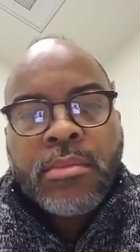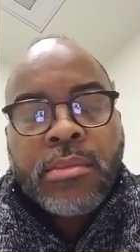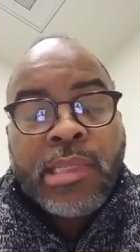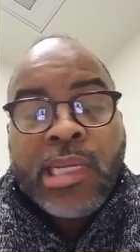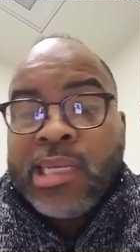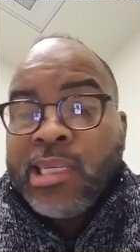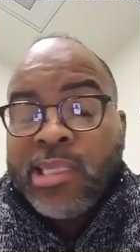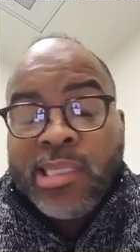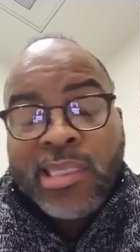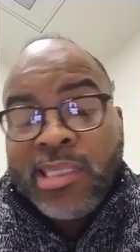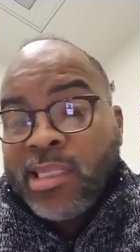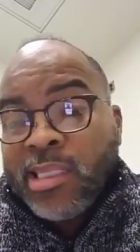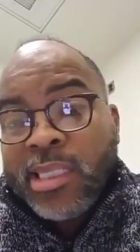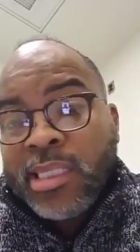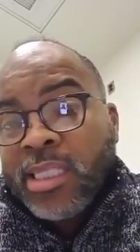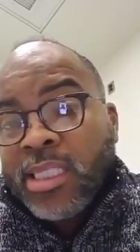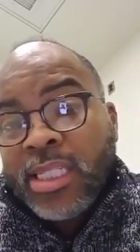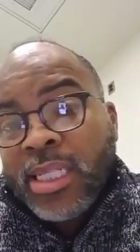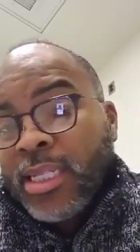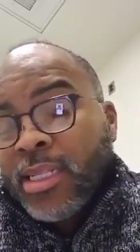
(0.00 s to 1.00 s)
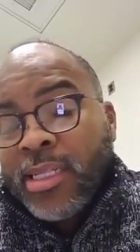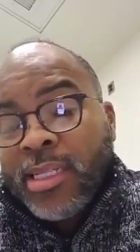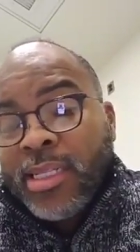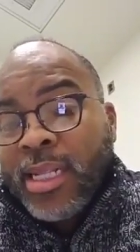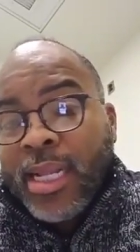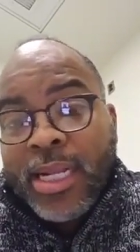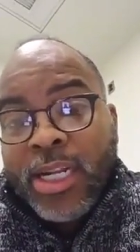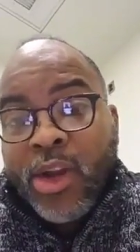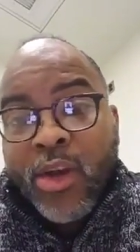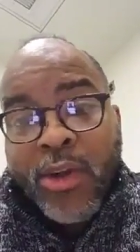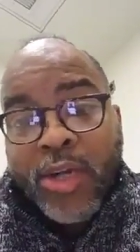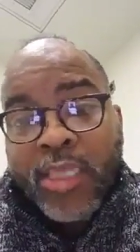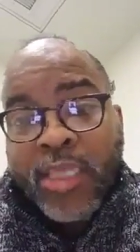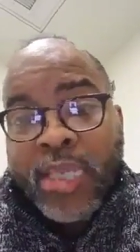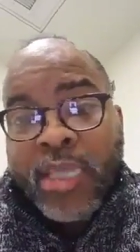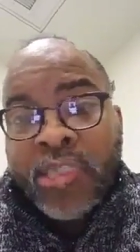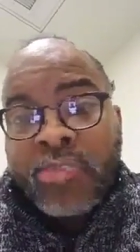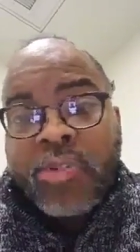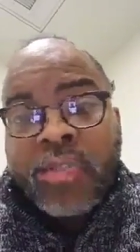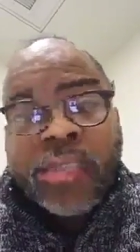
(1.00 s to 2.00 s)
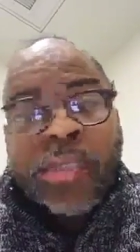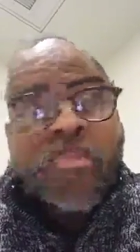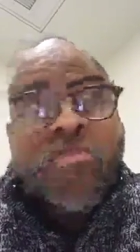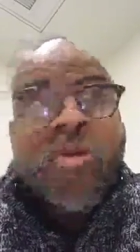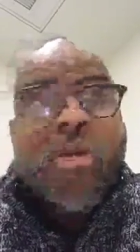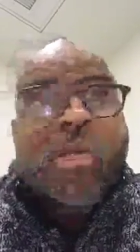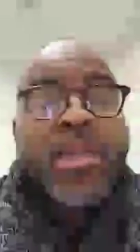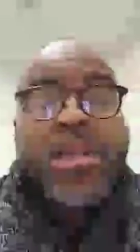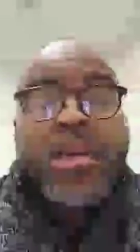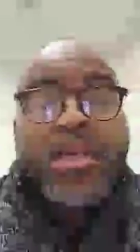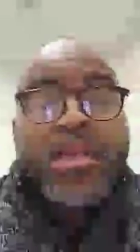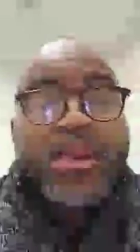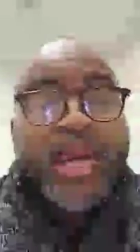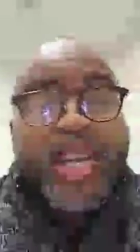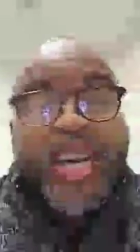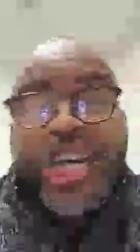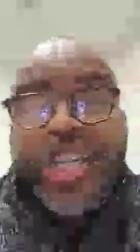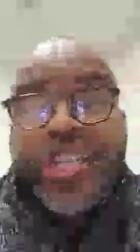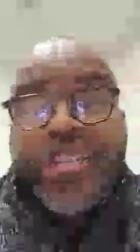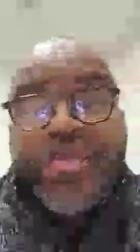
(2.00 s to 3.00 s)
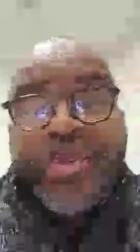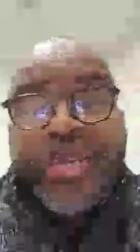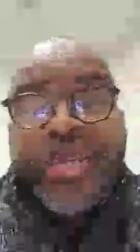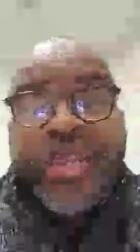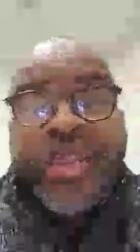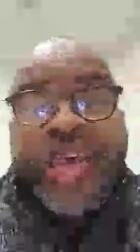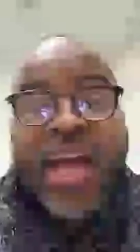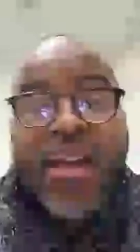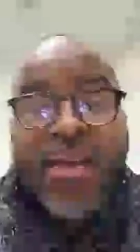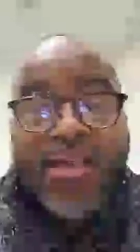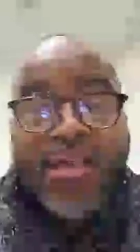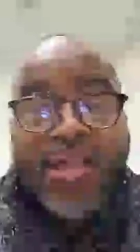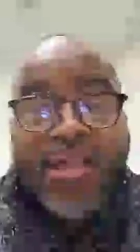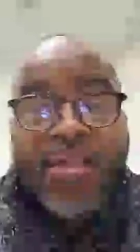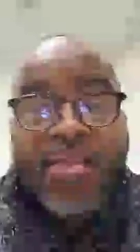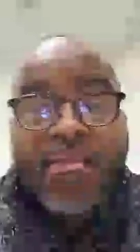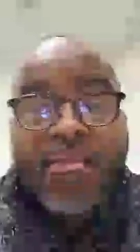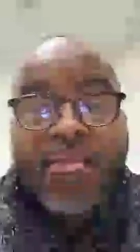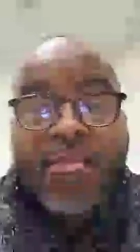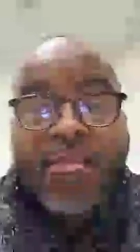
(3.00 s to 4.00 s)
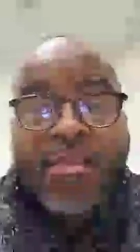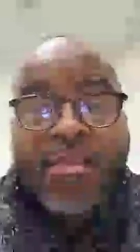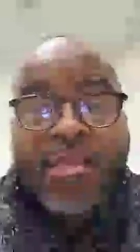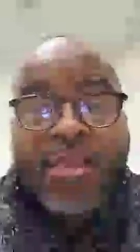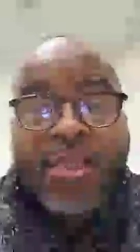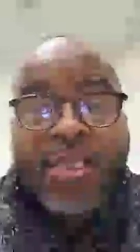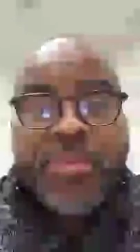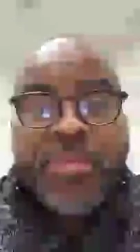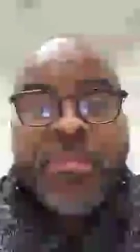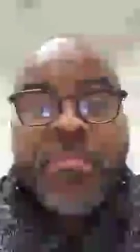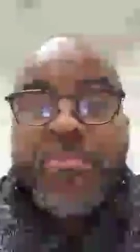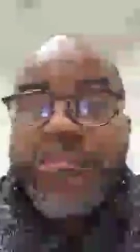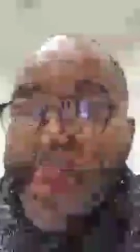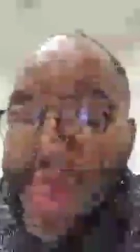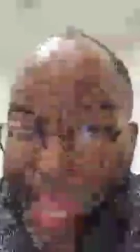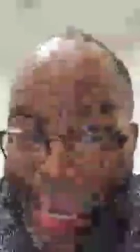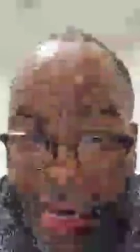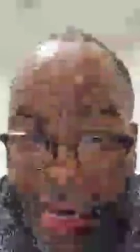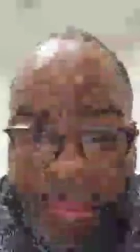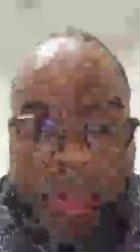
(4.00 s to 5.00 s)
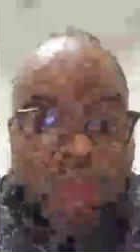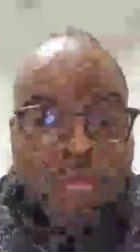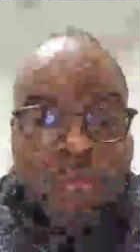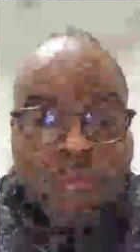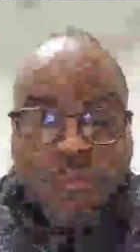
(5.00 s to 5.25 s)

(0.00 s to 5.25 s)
This is, this is like no exaggeration. I probably lost about 150,000 minimum.